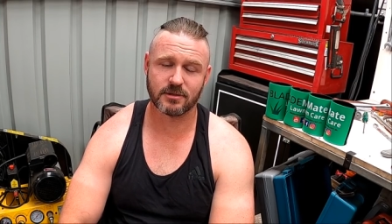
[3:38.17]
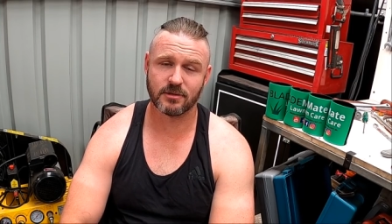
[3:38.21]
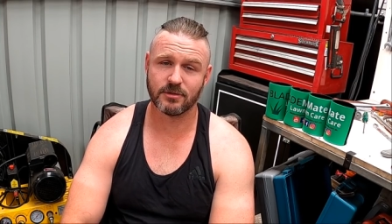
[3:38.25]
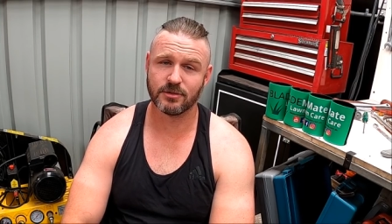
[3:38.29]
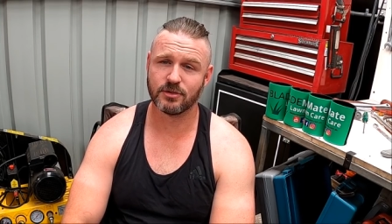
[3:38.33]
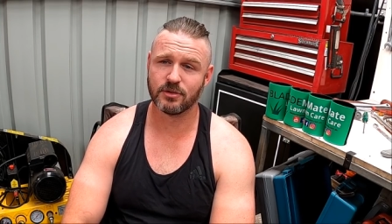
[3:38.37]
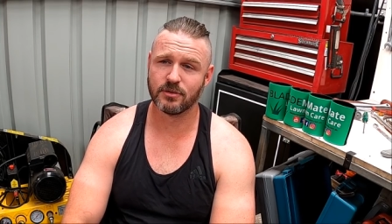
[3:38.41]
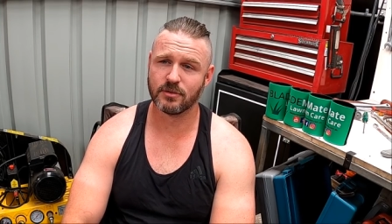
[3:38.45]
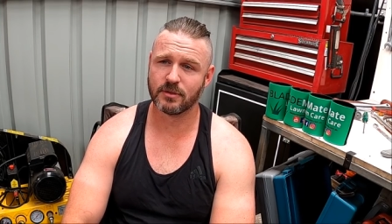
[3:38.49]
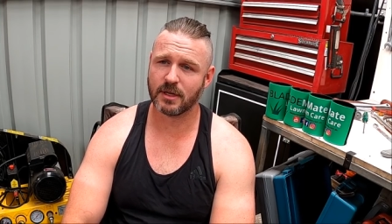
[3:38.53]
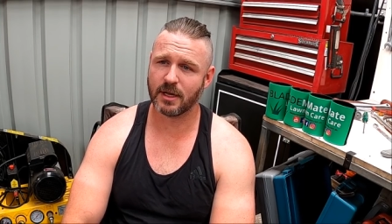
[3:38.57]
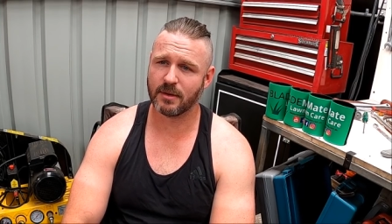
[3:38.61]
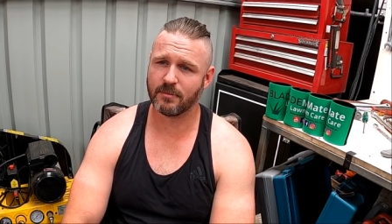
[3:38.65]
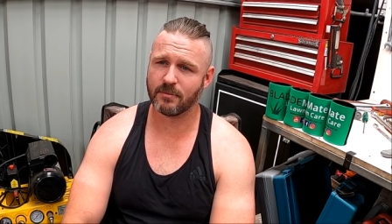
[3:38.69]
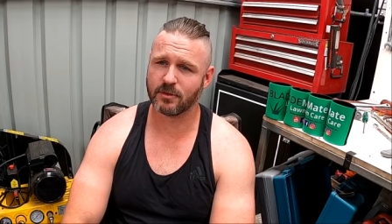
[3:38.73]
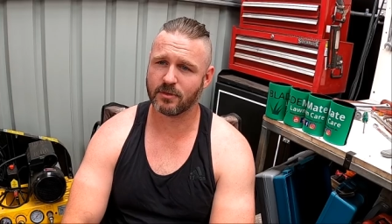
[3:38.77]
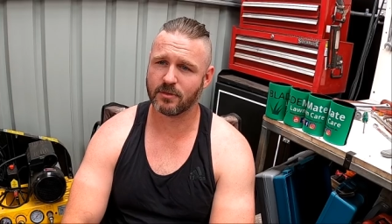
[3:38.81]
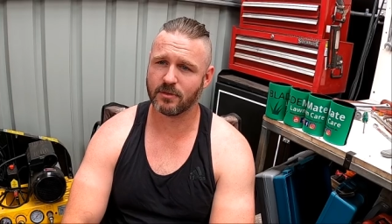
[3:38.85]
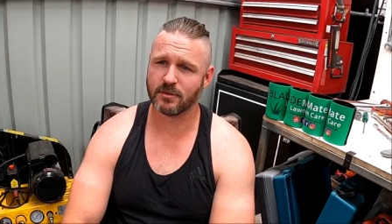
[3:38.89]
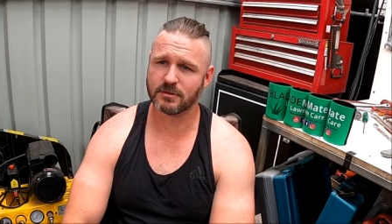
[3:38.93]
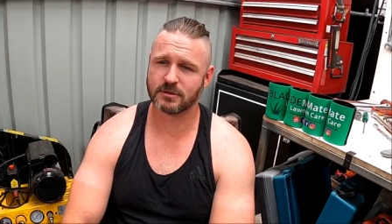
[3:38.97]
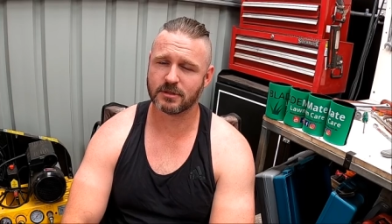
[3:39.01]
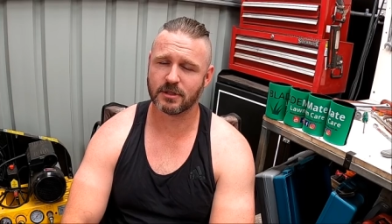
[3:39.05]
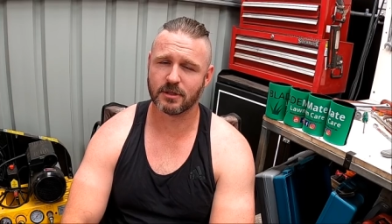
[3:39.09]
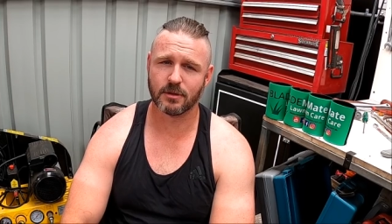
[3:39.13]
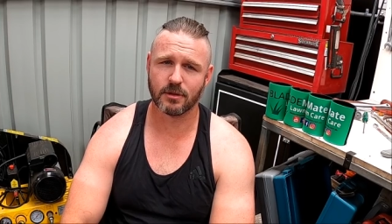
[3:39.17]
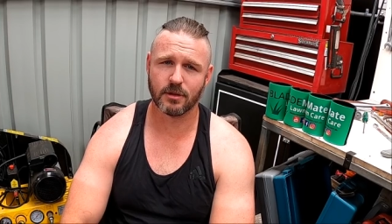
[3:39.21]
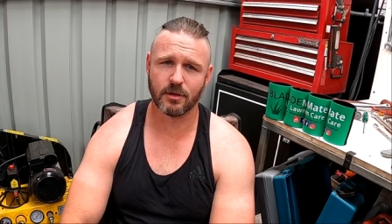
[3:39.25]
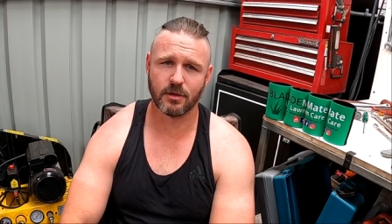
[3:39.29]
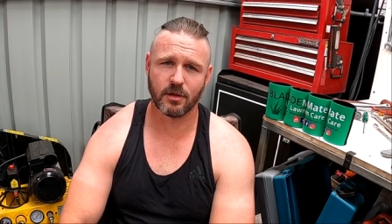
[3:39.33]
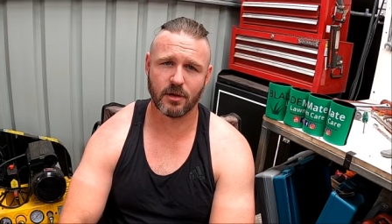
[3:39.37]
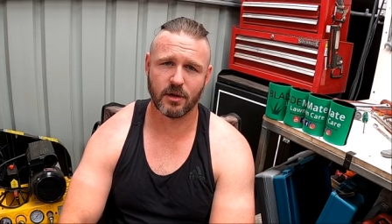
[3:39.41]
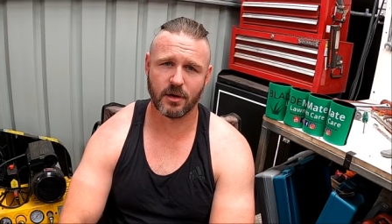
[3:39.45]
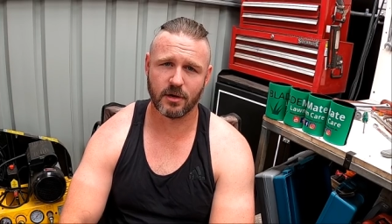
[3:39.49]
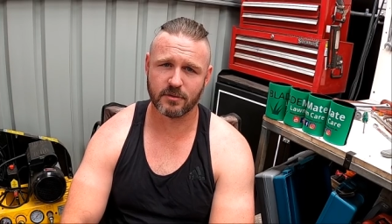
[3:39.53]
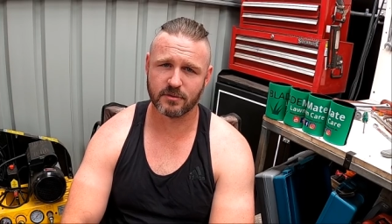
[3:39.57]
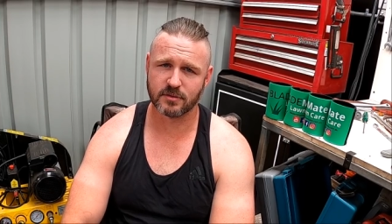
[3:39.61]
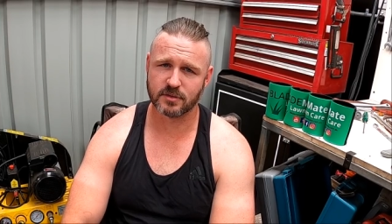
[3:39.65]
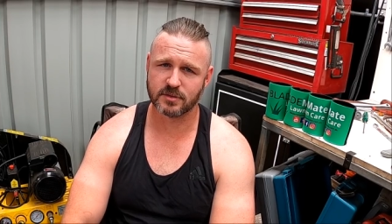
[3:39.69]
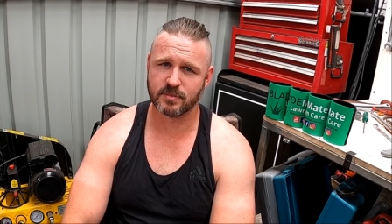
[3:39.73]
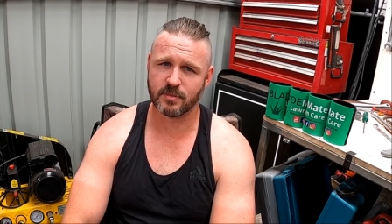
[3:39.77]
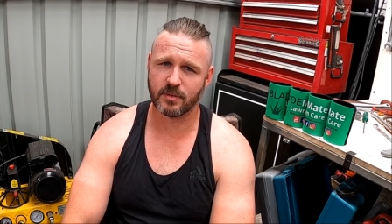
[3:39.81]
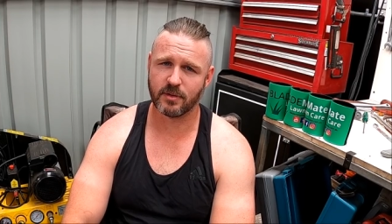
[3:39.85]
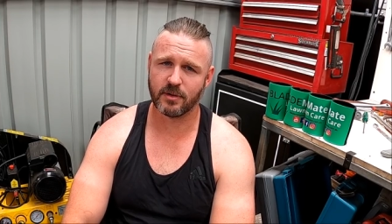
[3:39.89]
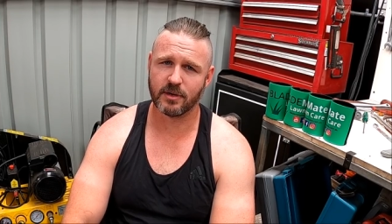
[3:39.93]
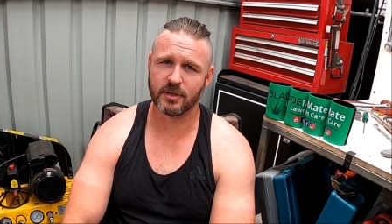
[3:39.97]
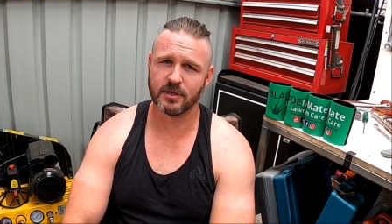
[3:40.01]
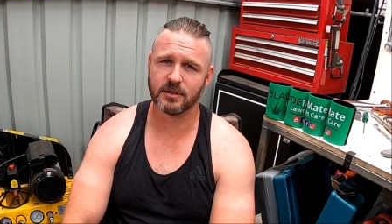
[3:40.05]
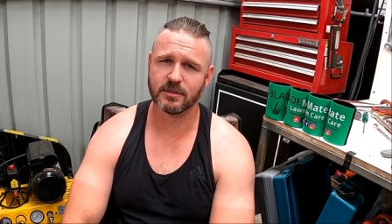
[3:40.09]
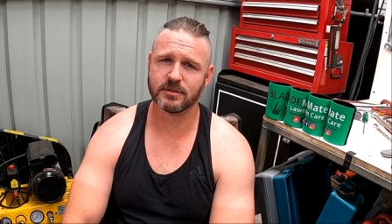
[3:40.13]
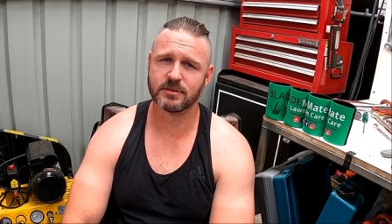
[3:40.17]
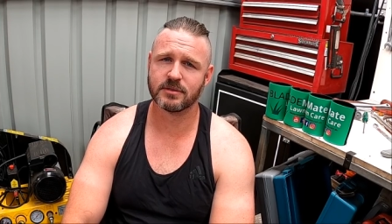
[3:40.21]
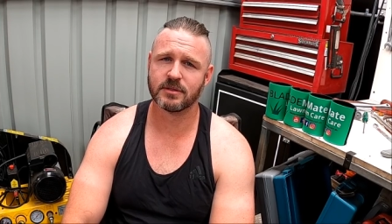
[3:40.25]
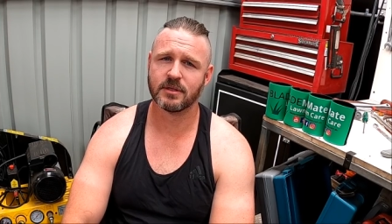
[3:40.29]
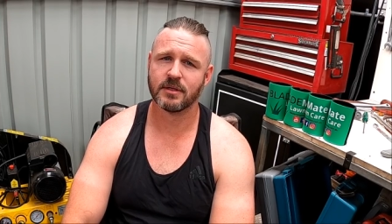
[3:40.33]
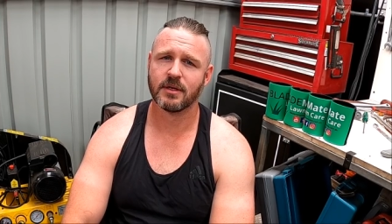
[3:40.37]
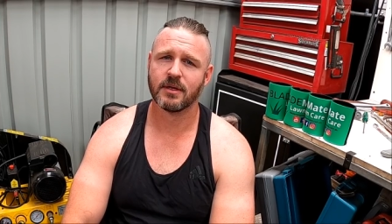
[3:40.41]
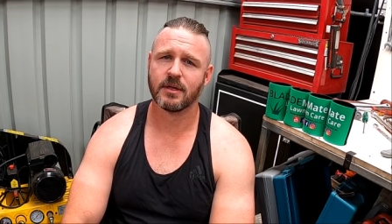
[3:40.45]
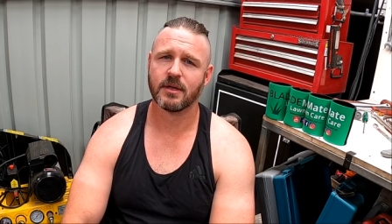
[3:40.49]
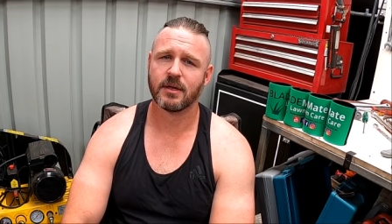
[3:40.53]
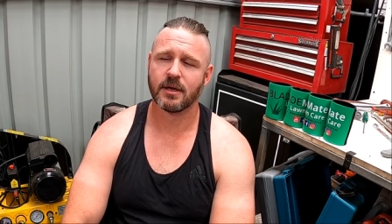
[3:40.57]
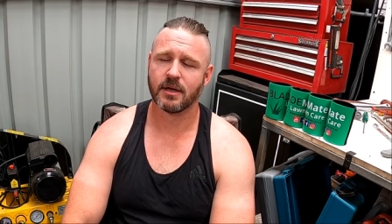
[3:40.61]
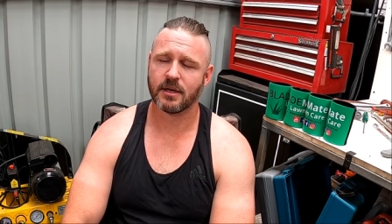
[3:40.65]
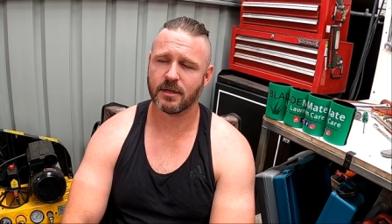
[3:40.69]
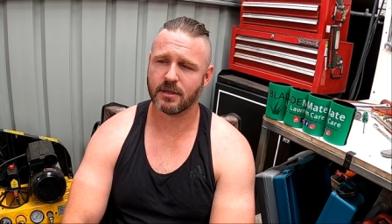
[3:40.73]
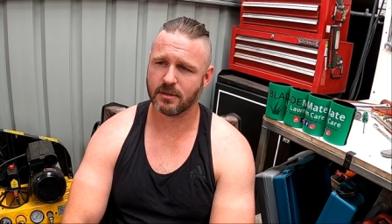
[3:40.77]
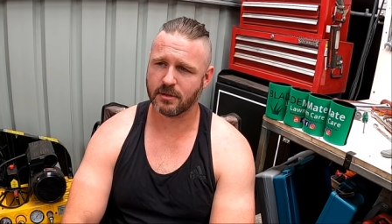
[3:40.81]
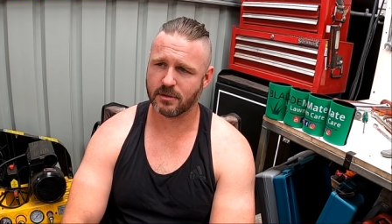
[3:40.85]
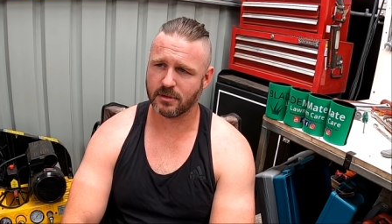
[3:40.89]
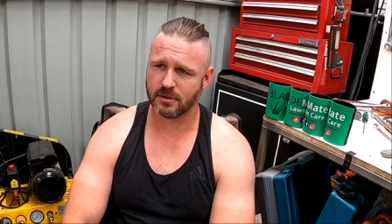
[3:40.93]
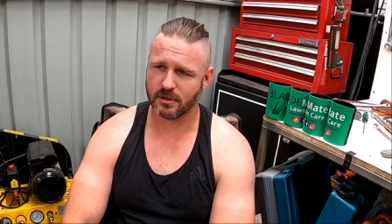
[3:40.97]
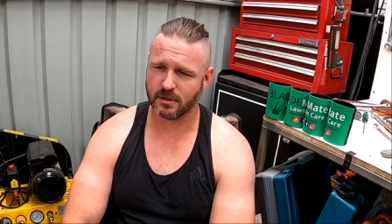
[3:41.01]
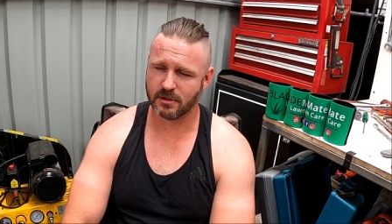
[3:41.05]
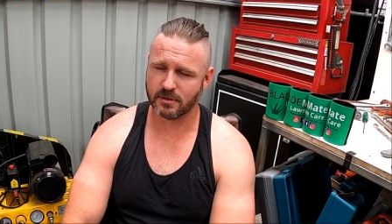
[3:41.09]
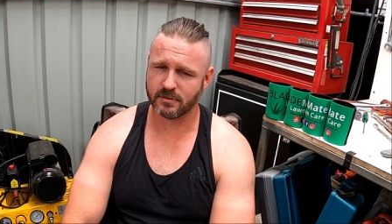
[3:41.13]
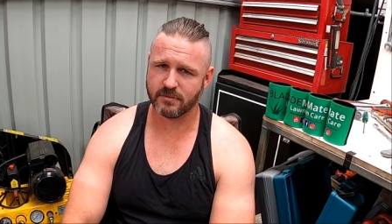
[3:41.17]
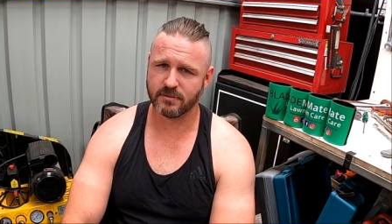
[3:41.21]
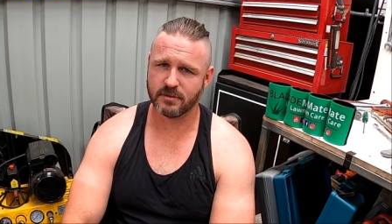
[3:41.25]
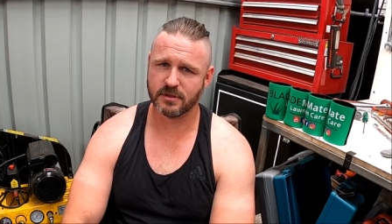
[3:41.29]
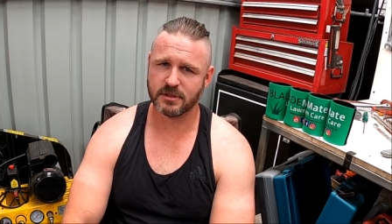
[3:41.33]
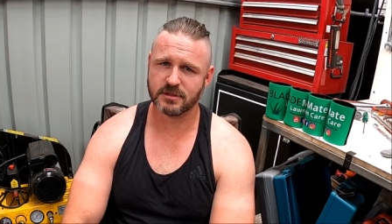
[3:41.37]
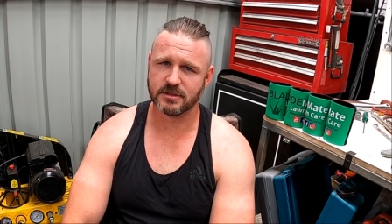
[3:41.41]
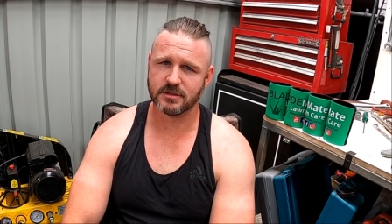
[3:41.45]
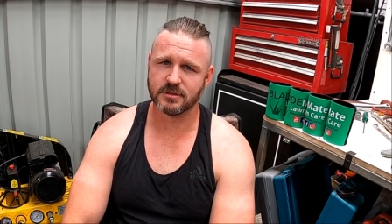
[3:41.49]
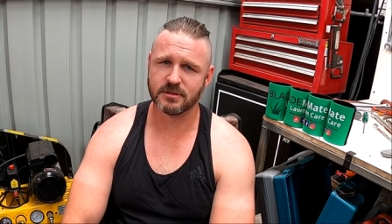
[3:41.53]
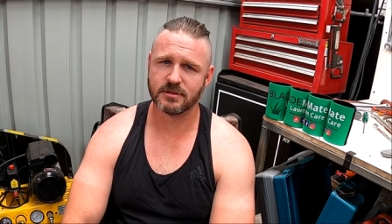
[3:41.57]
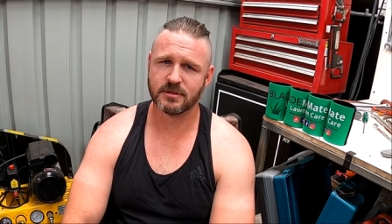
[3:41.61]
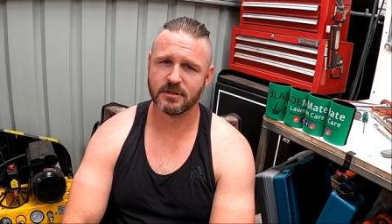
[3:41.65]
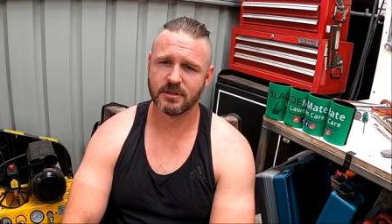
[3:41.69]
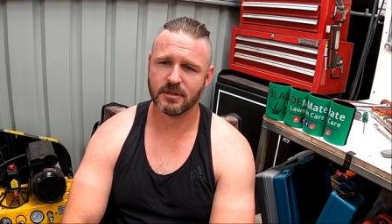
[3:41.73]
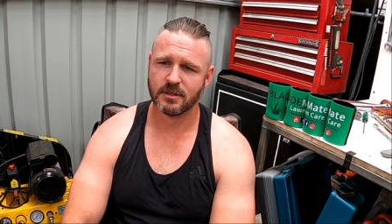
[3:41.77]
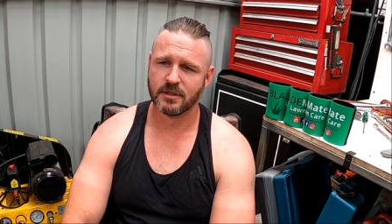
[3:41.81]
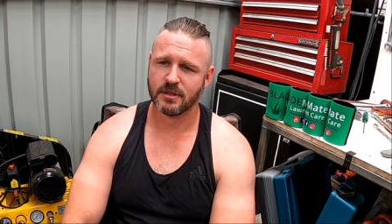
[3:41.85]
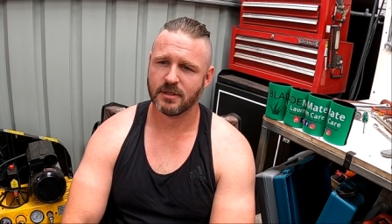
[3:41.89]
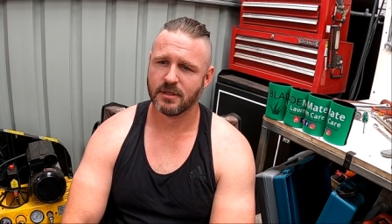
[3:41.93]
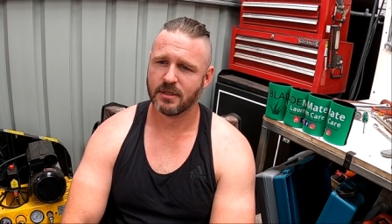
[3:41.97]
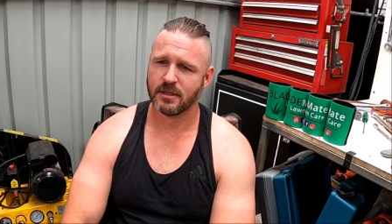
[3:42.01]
I do come across a lot of spiders and a lot of lizards.